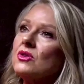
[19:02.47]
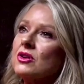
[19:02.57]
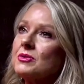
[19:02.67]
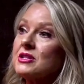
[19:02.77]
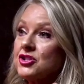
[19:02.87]

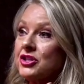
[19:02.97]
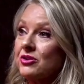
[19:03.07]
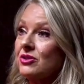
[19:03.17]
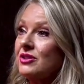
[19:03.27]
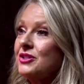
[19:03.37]
there was a
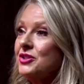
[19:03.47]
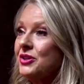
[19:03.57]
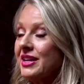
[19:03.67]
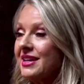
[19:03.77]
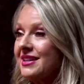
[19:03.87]
general that
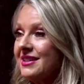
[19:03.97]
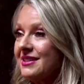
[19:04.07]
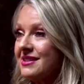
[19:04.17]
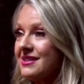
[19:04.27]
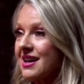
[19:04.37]
took
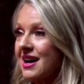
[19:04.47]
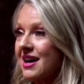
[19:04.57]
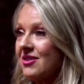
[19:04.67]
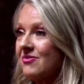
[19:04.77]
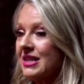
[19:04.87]
his um,